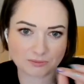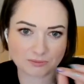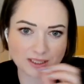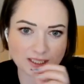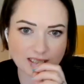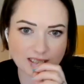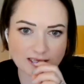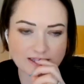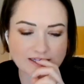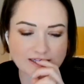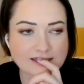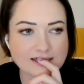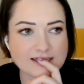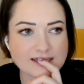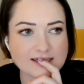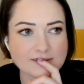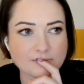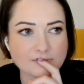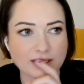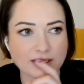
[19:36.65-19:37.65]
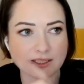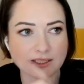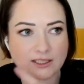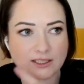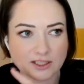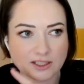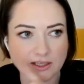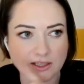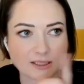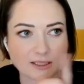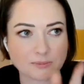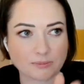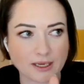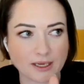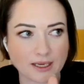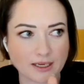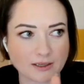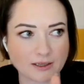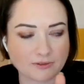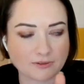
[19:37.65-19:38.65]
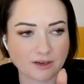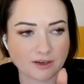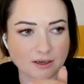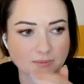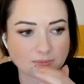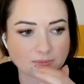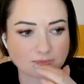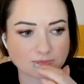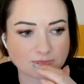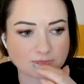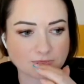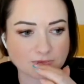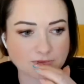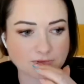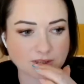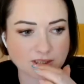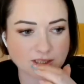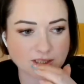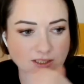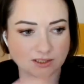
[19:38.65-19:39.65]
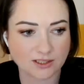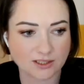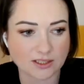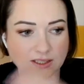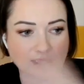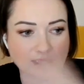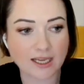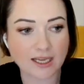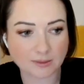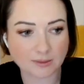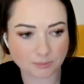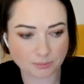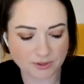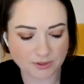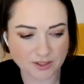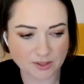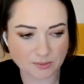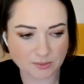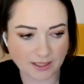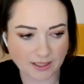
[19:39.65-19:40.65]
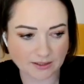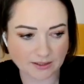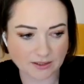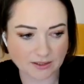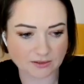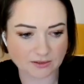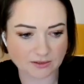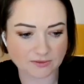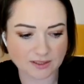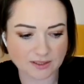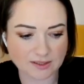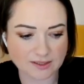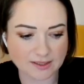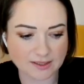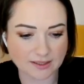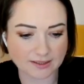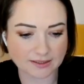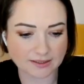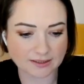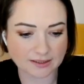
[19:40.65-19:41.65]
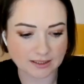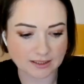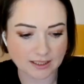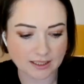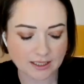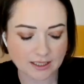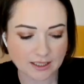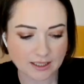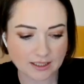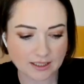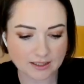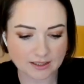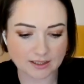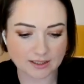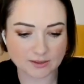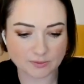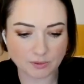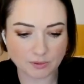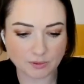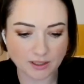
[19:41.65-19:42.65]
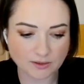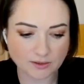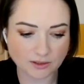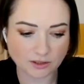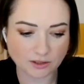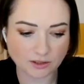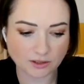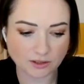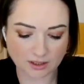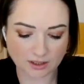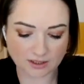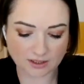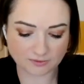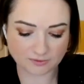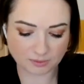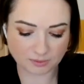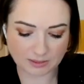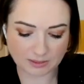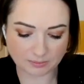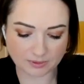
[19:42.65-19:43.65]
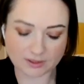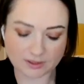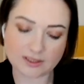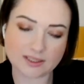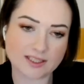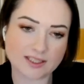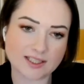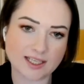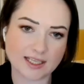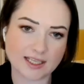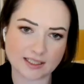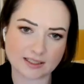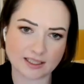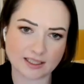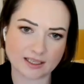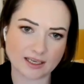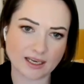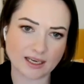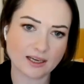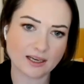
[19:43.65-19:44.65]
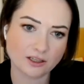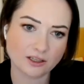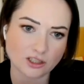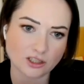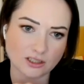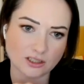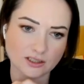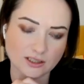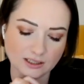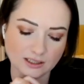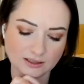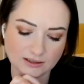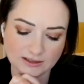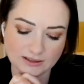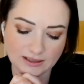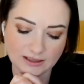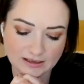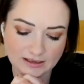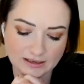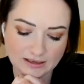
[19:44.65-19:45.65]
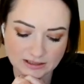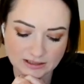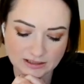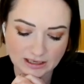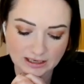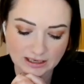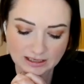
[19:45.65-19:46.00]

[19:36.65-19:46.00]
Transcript: Because when you tie it back from to that perspective, it's like it, it's what's going to drive people to take that action, and that